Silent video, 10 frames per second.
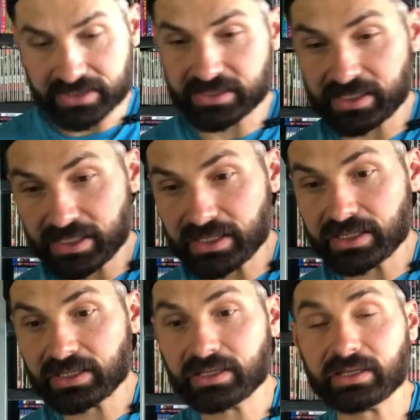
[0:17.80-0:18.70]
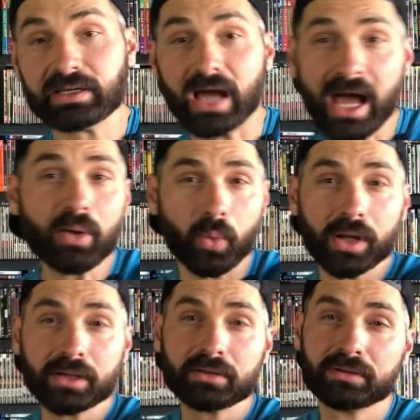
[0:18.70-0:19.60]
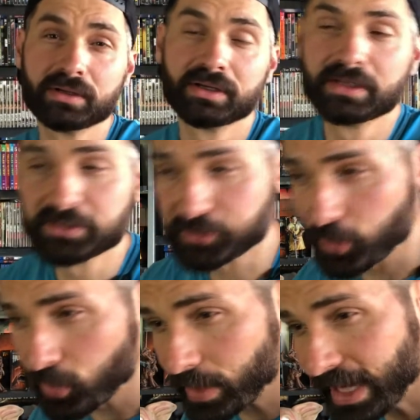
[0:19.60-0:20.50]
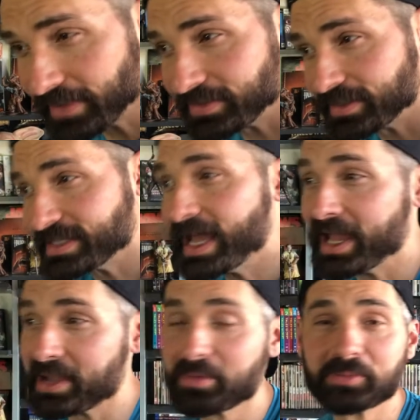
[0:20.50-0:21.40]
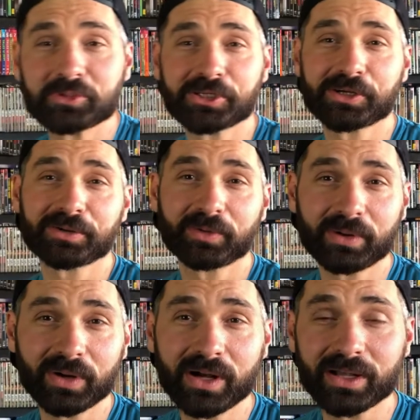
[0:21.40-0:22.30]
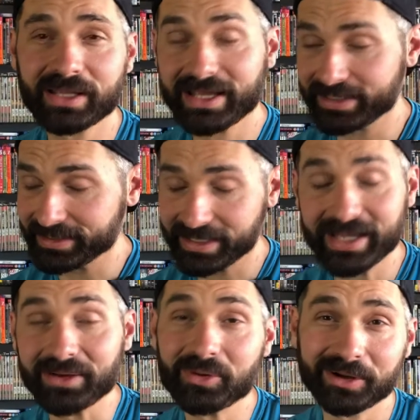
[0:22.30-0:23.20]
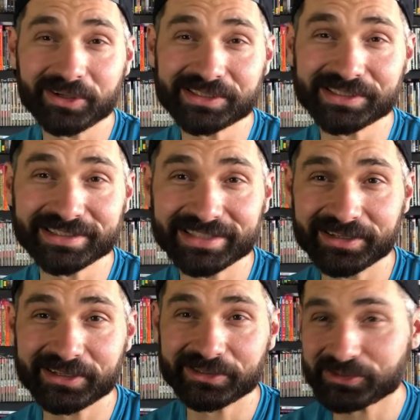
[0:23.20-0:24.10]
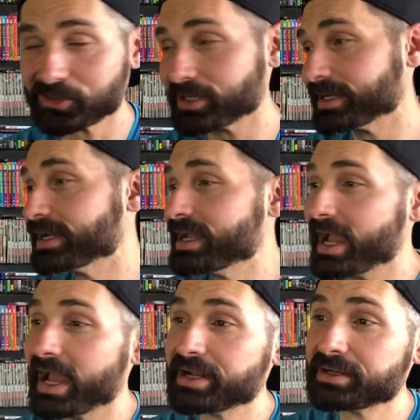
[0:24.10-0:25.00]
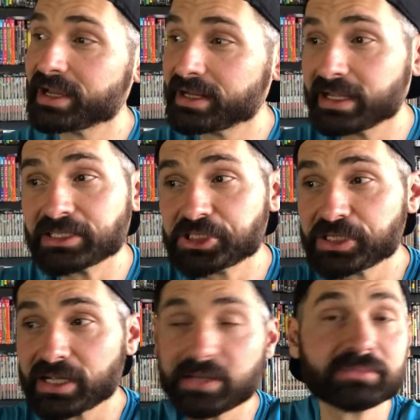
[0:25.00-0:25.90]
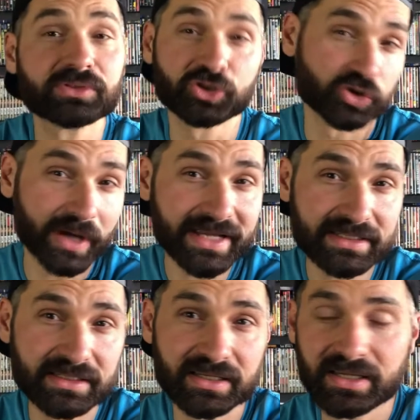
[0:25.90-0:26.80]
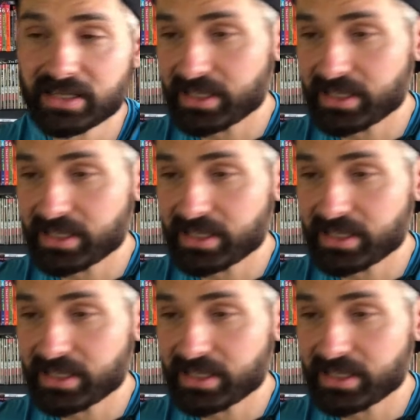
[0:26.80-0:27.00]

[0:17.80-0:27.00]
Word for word: is the hot one. So at the time, I'm sure we were all like, yeah, I want Kristen to tell the other story. And yet again, she comes dressed